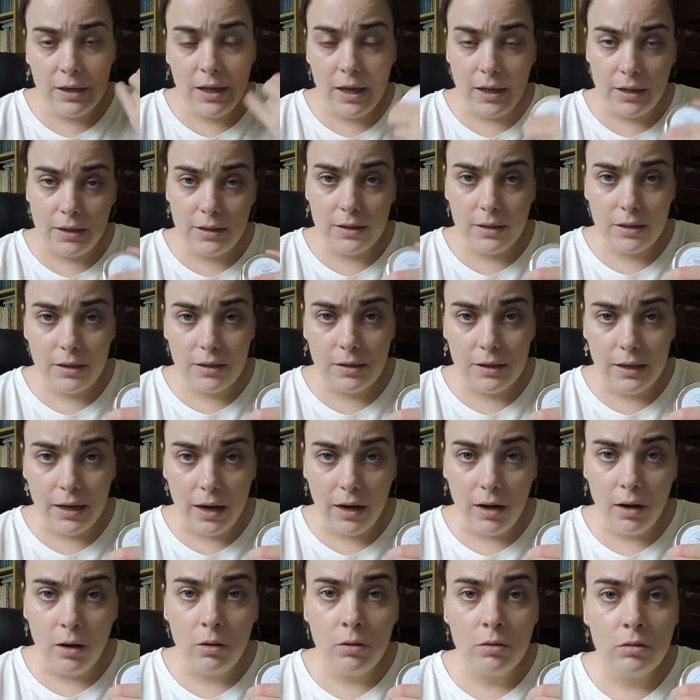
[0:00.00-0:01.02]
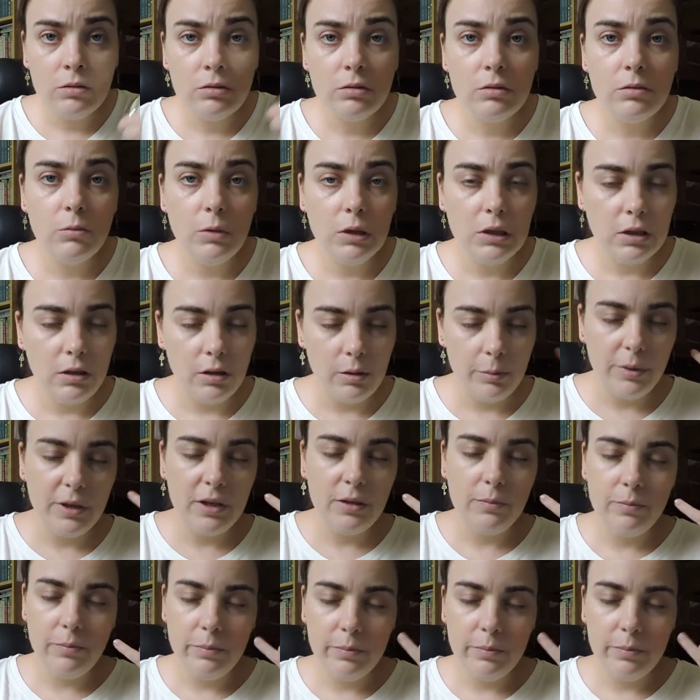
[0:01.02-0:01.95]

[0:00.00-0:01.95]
it now with a little bit